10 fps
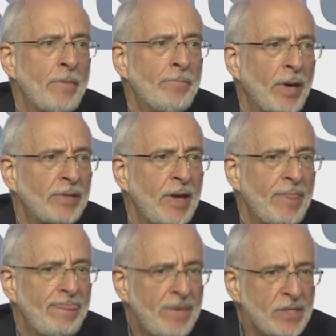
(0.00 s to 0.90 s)
But
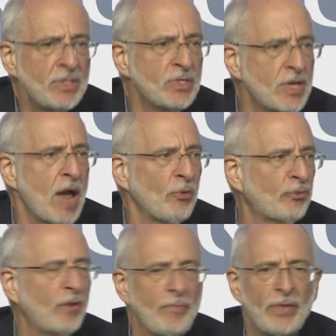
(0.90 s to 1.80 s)
this is now
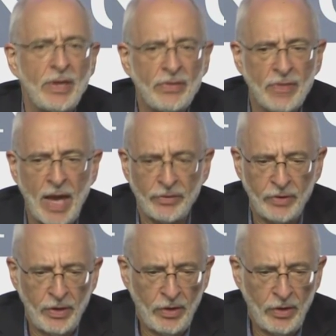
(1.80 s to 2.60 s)
something that